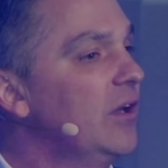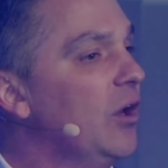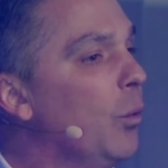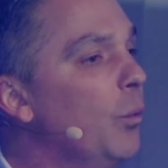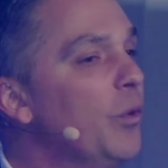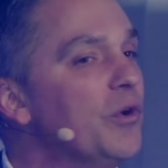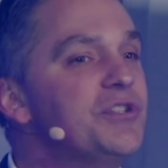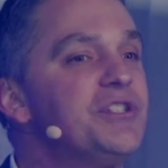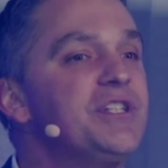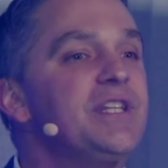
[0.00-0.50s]

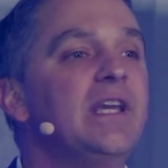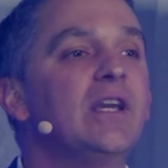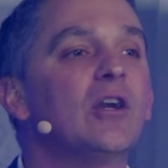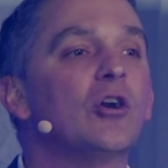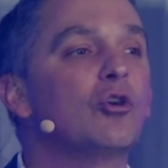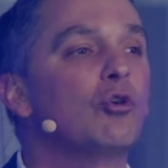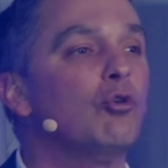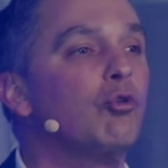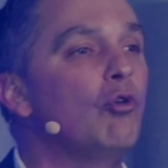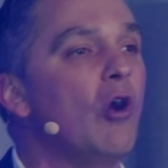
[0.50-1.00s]
We're seeing
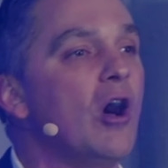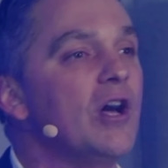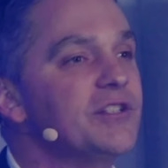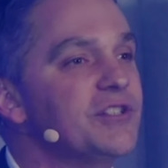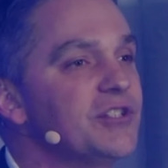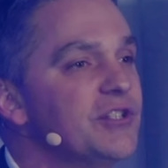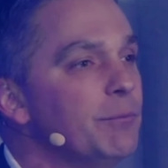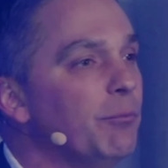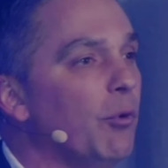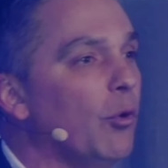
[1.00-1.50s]
across
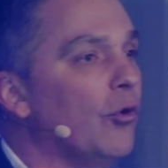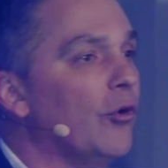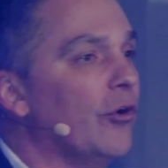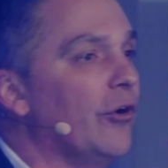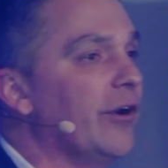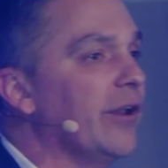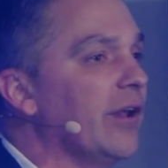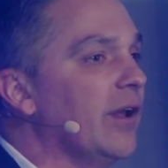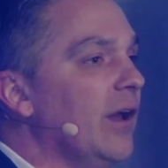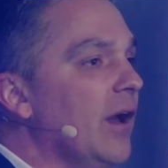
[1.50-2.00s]
the
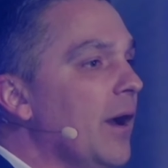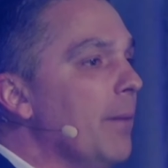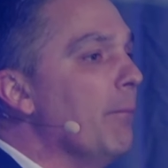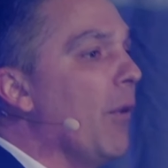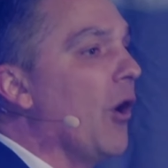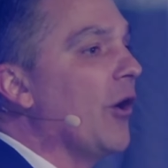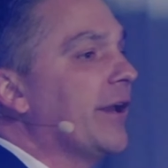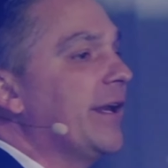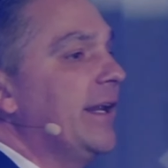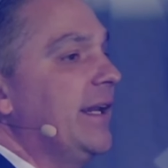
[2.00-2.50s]
board
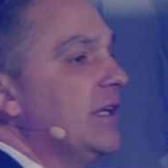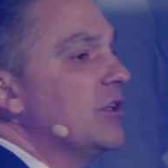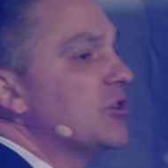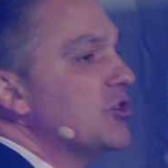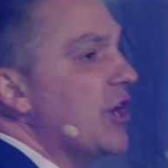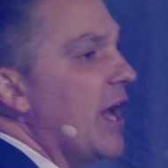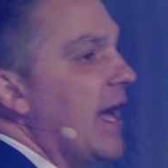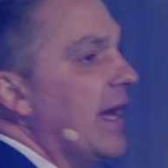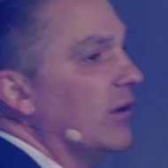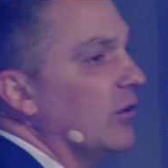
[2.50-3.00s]
marketing
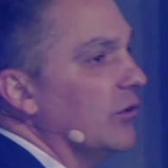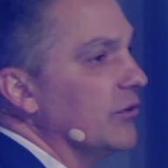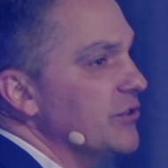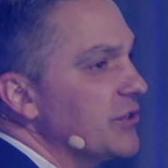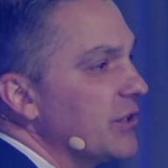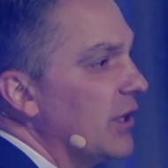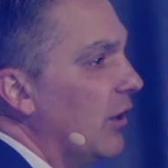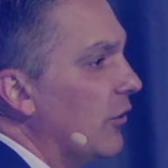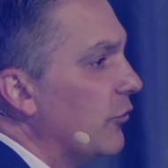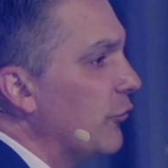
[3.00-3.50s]
channels
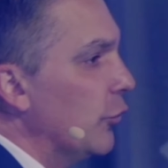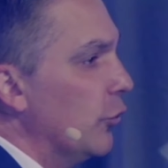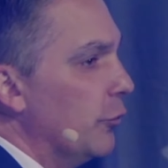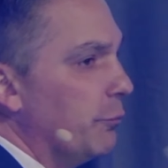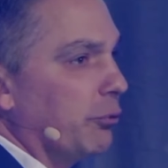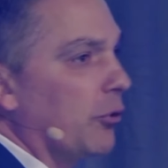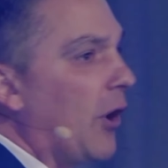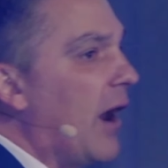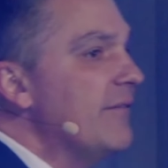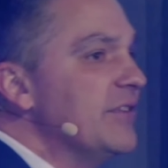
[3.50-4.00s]
through
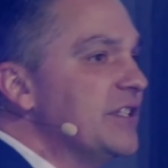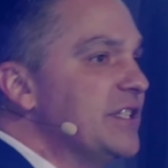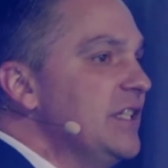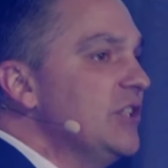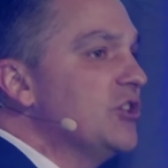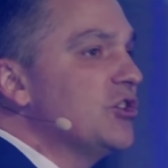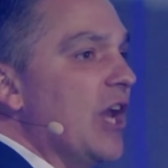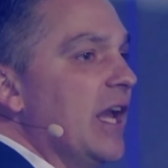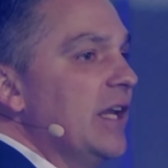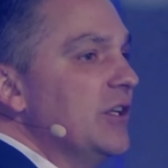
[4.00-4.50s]
privacy
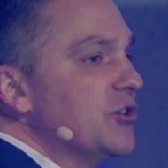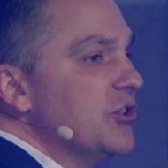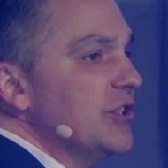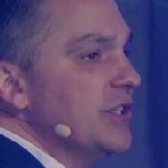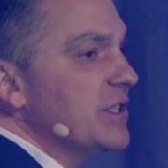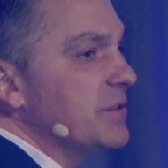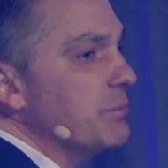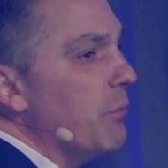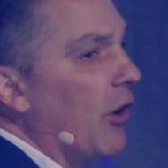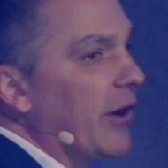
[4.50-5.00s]

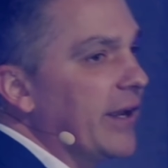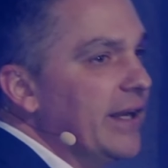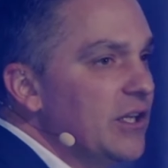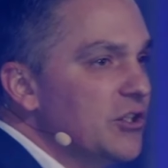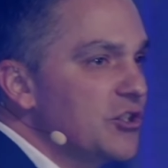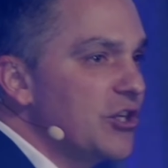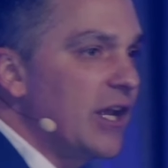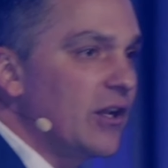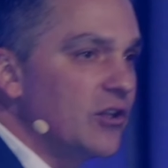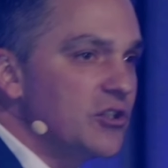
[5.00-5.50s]
changes, marketing
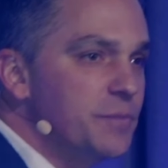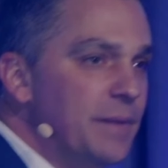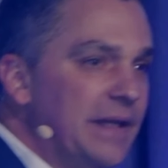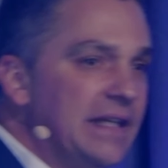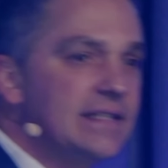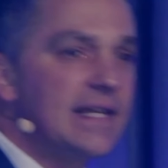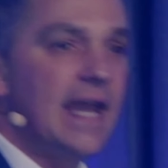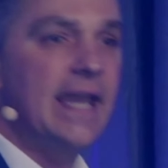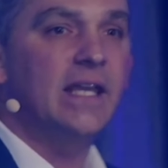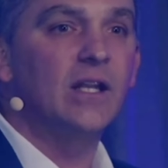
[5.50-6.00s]
channels being
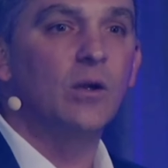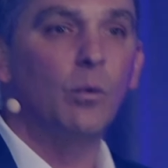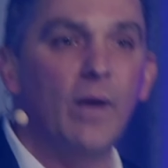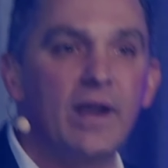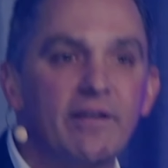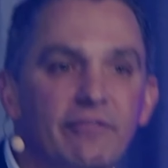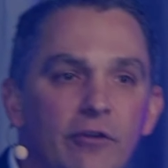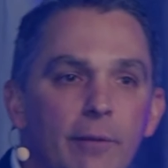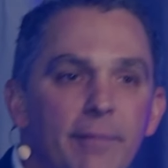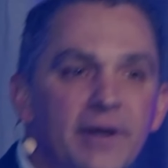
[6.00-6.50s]
taken away
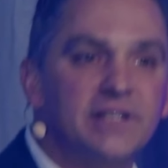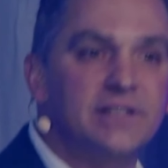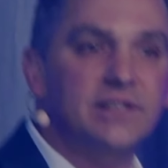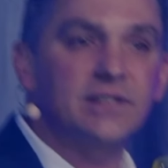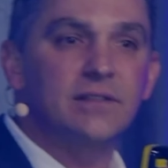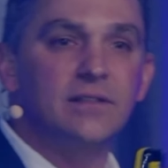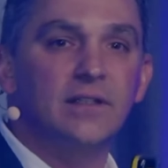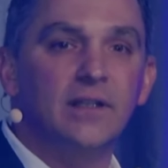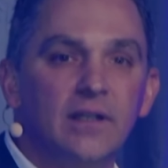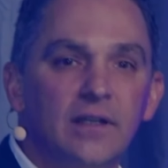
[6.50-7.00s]
from us,
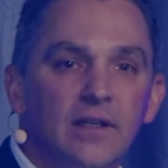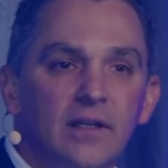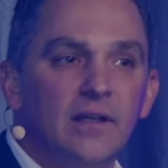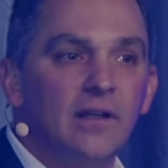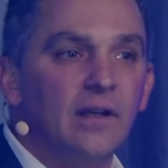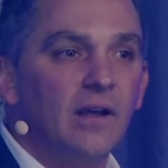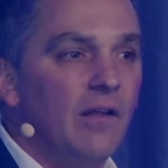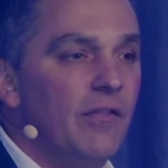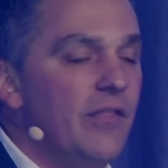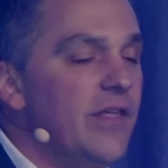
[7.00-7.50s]

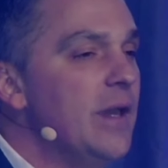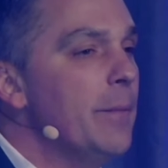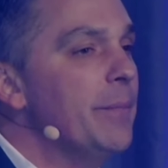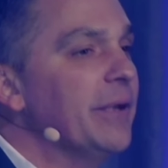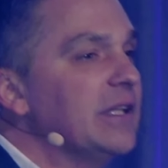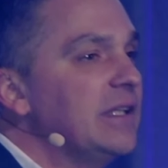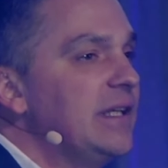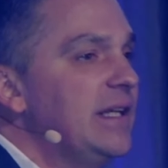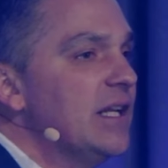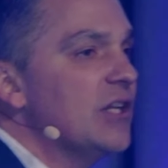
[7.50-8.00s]
the
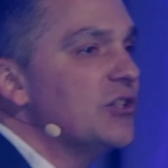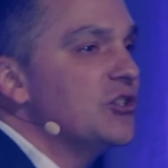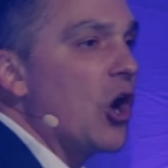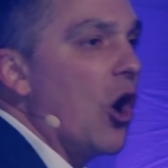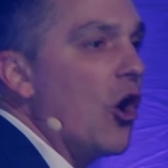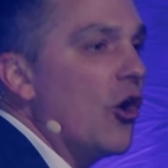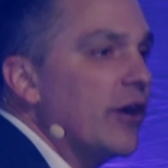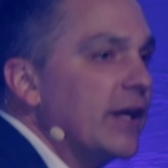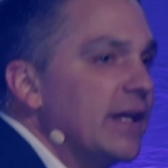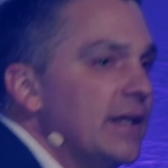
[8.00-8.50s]
ability to
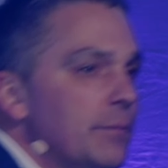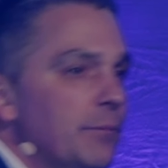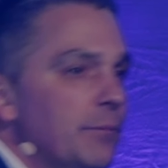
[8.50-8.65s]
target